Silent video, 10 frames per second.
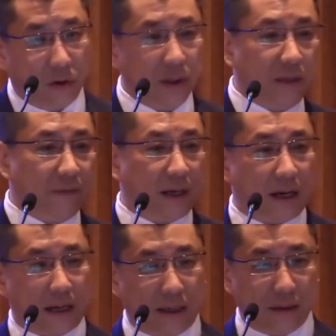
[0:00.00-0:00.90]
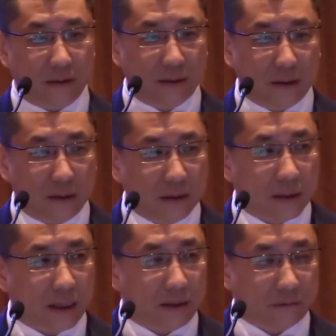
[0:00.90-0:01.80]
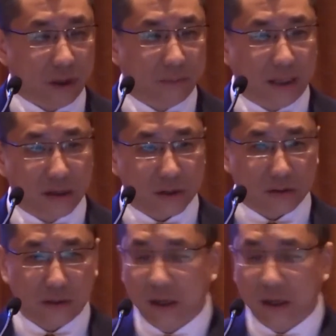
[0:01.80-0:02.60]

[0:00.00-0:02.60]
or even higher terminations.